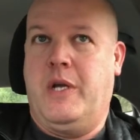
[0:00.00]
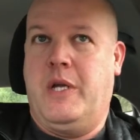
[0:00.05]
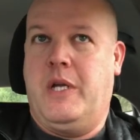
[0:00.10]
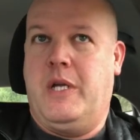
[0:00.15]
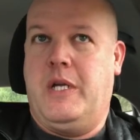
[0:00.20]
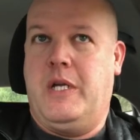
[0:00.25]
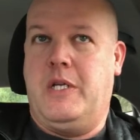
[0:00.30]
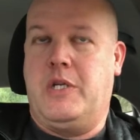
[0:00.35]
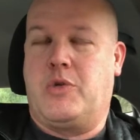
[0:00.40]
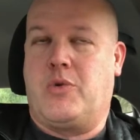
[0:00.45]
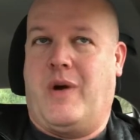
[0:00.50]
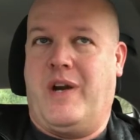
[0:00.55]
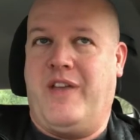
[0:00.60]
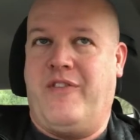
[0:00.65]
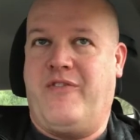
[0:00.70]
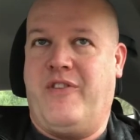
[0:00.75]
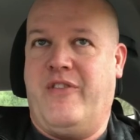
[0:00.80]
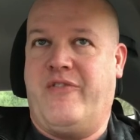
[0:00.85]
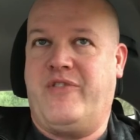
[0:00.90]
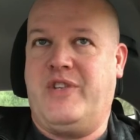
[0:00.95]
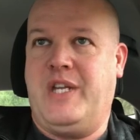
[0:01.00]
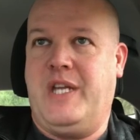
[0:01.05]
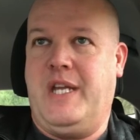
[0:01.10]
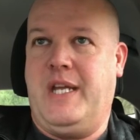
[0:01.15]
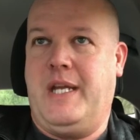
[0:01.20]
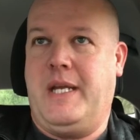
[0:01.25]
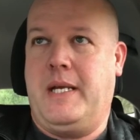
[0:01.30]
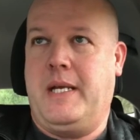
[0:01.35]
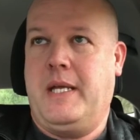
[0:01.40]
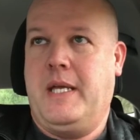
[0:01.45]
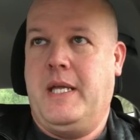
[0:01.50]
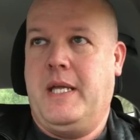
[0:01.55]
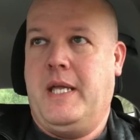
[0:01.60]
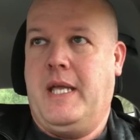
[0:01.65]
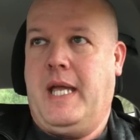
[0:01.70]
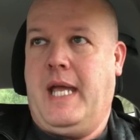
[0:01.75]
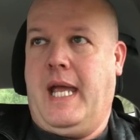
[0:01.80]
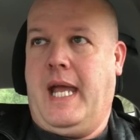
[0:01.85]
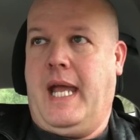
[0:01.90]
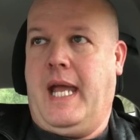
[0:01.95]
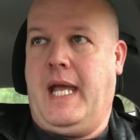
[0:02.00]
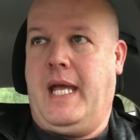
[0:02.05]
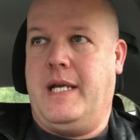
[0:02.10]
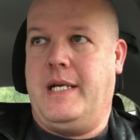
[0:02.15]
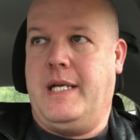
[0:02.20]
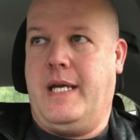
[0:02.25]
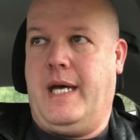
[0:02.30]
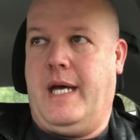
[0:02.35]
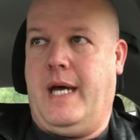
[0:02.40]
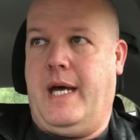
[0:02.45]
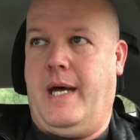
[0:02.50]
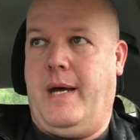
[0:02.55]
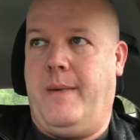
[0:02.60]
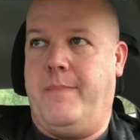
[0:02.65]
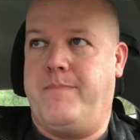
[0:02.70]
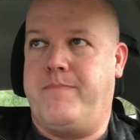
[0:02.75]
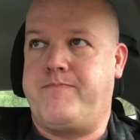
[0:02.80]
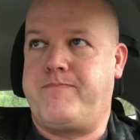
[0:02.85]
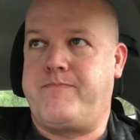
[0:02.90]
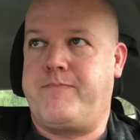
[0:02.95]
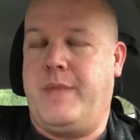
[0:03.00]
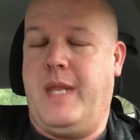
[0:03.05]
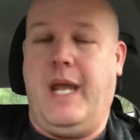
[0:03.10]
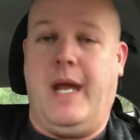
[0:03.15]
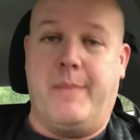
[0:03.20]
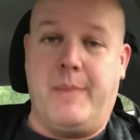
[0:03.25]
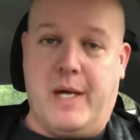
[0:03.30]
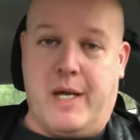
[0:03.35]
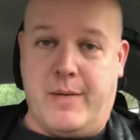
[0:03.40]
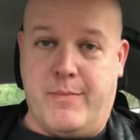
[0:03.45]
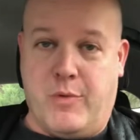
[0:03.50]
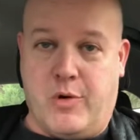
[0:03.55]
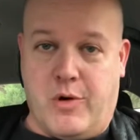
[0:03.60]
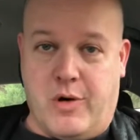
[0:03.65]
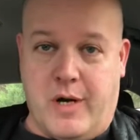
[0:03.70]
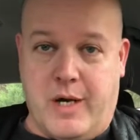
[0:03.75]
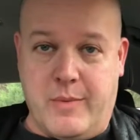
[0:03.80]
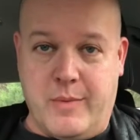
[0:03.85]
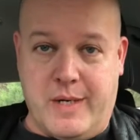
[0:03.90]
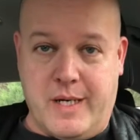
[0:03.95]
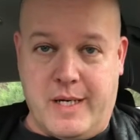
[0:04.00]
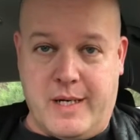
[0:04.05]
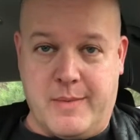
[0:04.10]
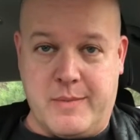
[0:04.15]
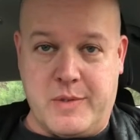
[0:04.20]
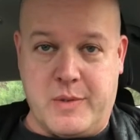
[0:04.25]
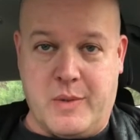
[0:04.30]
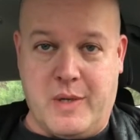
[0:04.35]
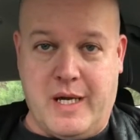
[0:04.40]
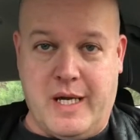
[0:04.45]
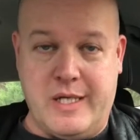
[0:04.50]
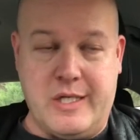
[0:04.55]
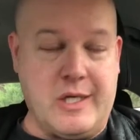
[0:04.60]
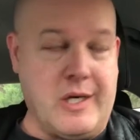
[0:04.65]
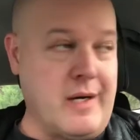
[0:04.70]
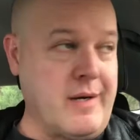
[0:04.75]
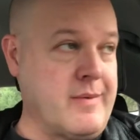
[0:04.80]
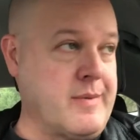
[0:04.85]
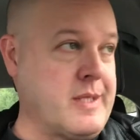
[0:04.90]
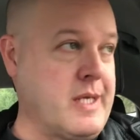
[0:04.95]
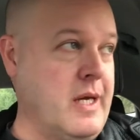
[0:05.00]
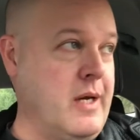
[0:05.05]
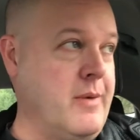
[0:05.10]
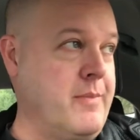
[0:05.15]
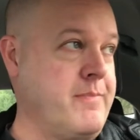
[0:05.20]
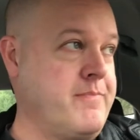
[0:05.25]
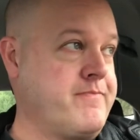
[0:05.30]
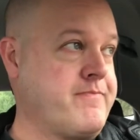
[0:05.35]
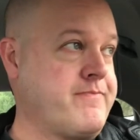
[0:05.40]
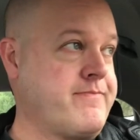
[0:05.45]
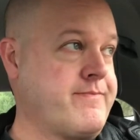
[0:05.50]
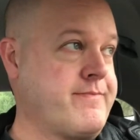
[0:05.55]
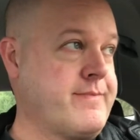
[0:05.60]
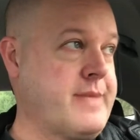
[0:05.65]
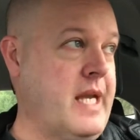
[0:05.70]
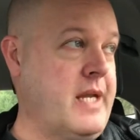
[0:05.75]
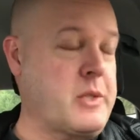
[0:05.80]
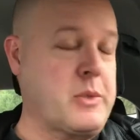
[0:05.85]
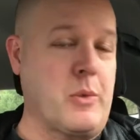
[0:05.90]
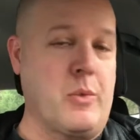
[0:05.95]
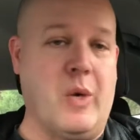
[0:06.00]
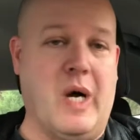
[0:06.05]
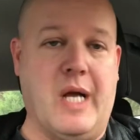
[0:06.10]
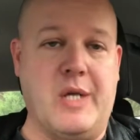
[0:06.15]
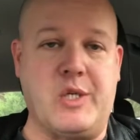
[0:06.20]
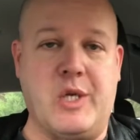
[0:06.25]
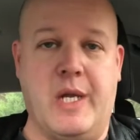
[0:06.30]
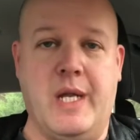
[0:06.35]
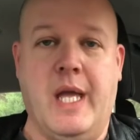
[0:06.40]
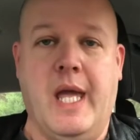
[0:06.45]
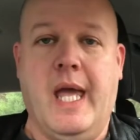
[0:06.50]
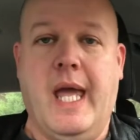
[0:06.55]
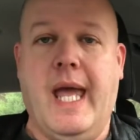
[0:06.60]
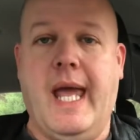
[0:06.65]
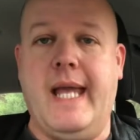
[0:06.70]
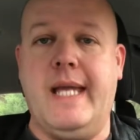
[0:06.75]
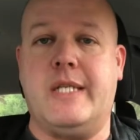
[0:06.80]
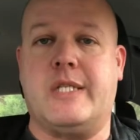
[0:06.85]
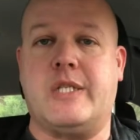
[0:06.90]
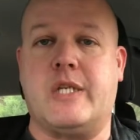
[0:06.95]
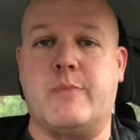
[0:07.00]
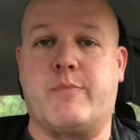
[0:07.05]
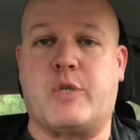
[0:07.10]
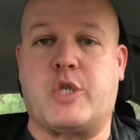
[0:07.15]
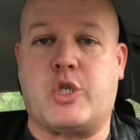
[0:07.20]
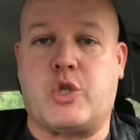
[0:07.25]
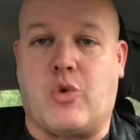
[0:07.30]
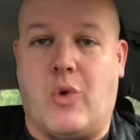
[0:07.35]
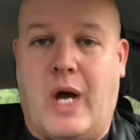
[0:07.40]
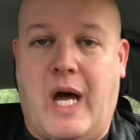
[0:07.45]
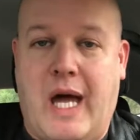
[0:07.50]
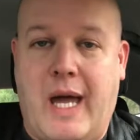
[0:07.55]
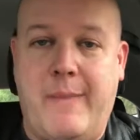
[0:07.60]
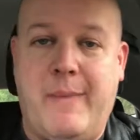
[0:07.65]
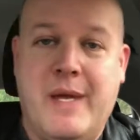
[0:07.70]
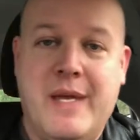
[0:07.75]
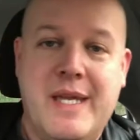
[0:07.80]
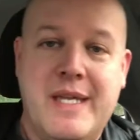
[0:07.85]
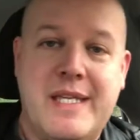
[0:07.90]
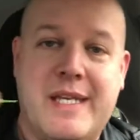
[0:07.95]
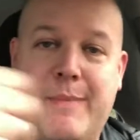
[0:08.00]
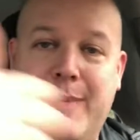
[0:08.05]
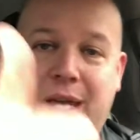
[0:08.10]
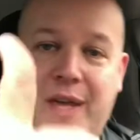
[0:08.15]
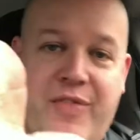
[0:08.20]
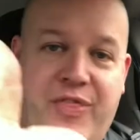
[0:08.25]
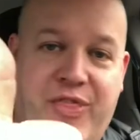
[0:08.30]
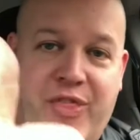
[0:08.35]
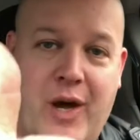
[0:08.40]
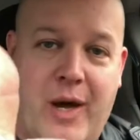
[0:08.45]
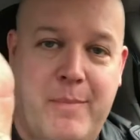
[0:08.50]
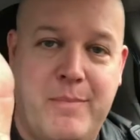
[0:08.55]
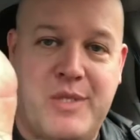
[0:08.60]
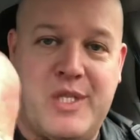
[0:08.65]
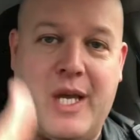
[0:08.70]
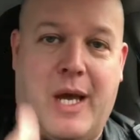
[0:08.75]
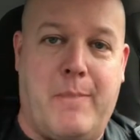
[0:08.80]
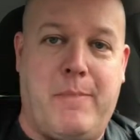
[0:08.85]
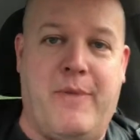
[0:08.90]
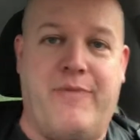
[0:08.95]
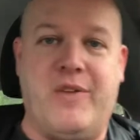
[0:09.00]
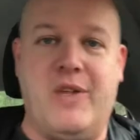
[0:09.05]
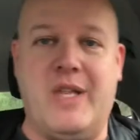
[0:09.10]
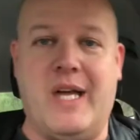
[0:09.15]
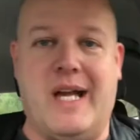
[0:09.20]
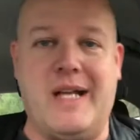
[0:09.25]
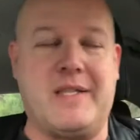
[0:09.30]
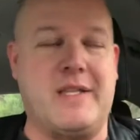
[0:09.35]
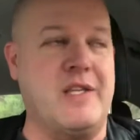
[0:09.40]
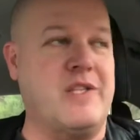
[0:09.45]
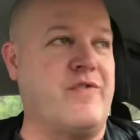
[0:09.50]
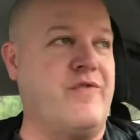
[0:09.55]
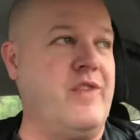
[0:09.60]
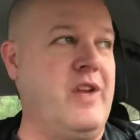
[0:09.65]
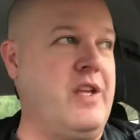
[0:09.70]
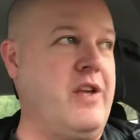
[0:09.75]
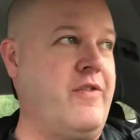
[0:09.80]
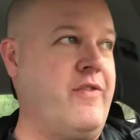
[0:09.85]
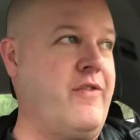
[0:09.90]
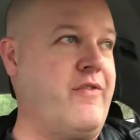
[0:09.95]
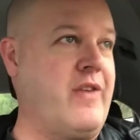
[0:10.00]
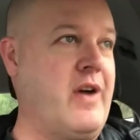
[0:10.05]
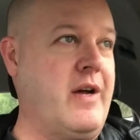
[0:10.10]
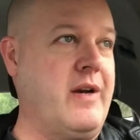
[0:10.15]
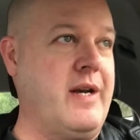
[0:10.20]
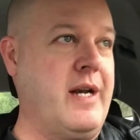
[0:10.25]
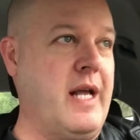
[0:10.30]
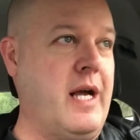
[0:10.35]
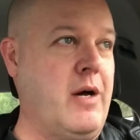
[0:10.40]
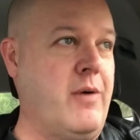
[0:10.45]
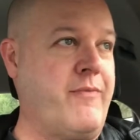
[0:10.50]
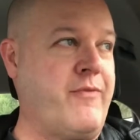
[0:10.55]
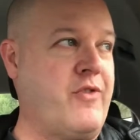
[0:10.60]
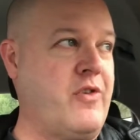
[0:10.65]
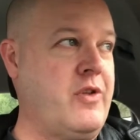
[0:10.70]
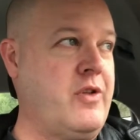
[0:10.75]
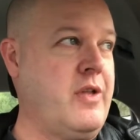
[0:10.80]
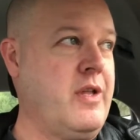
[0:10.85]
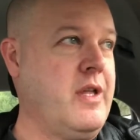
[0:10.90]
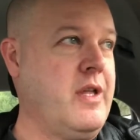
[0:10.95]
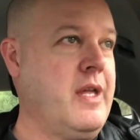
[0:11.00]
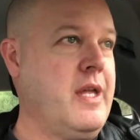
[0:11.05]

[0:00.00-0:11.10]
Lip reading: in 2015. And I'm not a moron when it comes to rideshare. So thanks for watching. Hey, subscribe. Give me a thumbs up if you like this video, if you found it helpful.